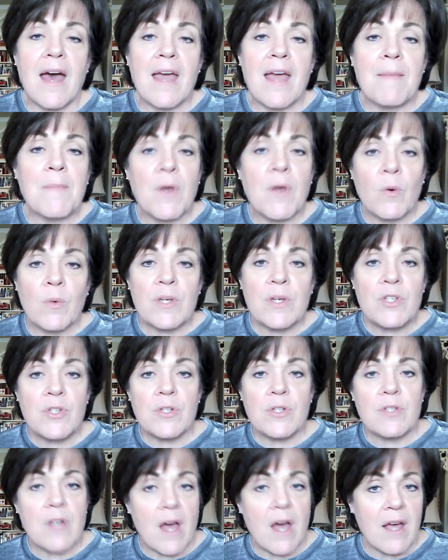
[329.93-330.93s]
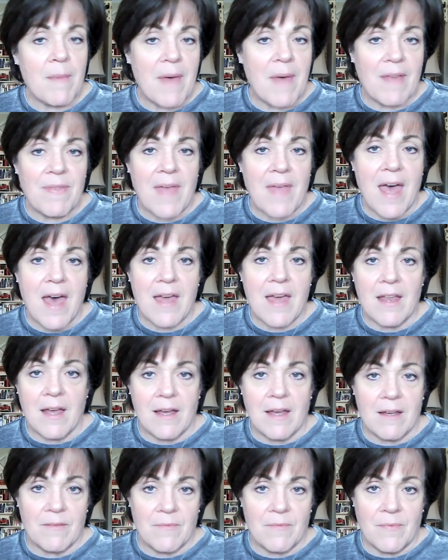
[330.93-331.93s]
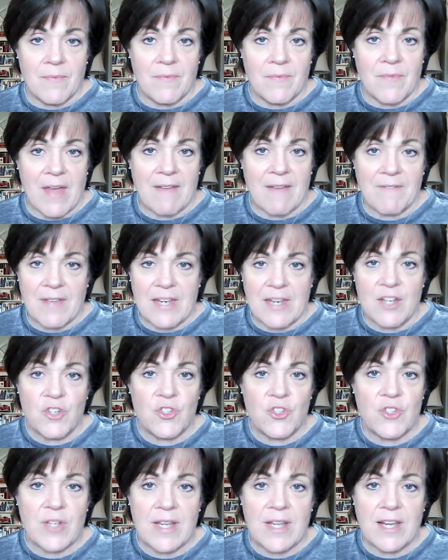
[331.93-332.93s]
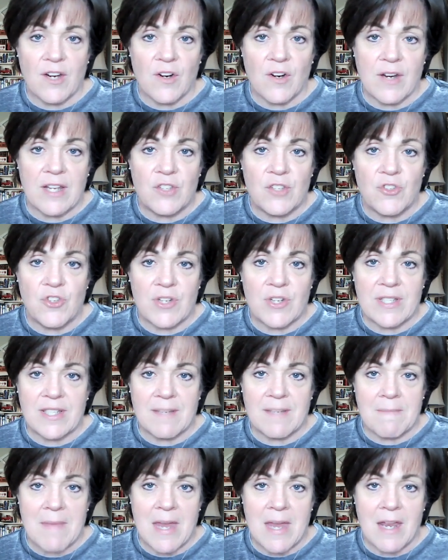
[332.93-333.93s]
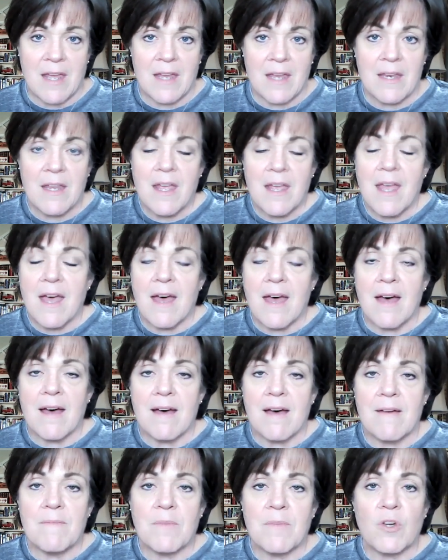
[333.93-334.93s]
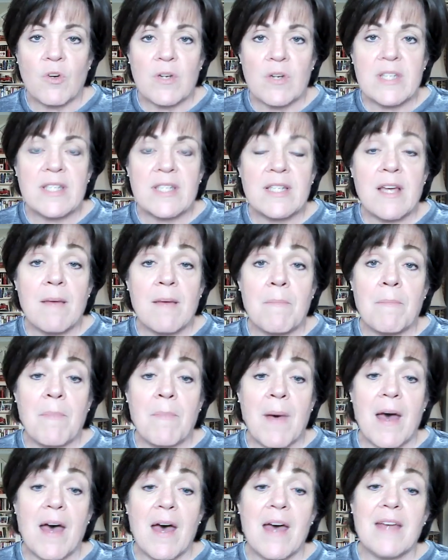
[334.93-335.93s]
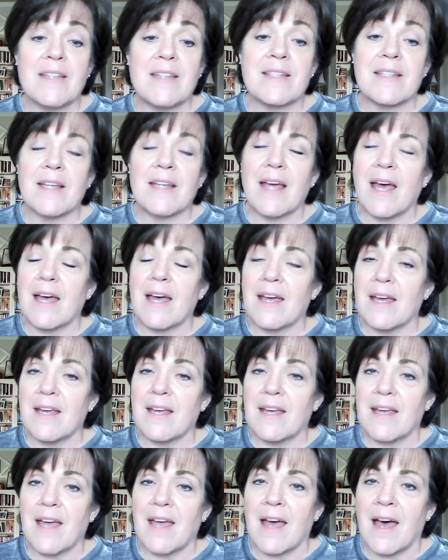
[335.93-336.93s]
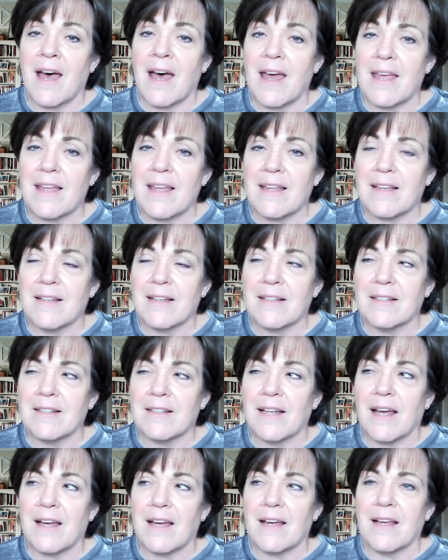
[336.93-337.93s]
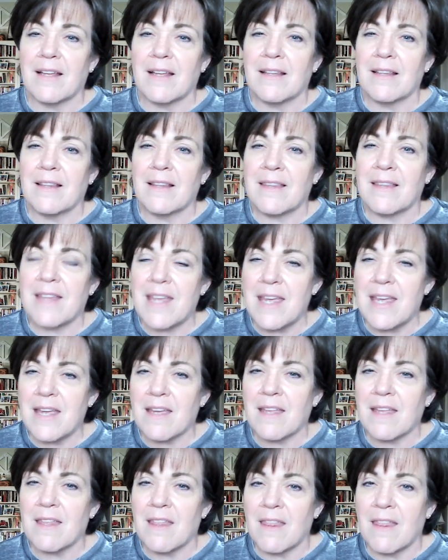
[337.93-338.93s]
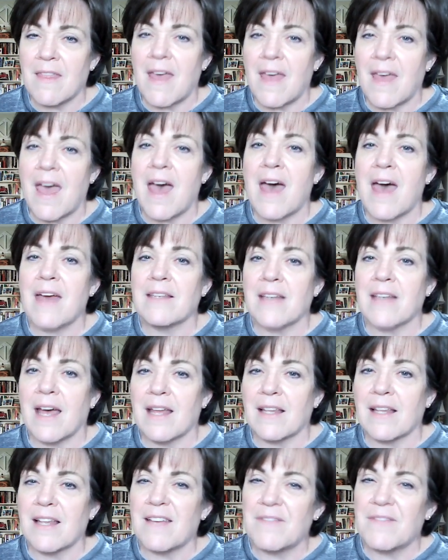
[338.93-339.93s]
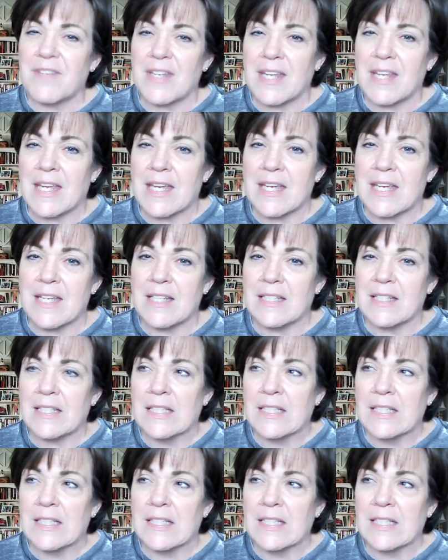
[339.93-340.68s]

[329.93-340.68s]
going to talk about that finish here in just a minute. Krista, but I think that I left it in.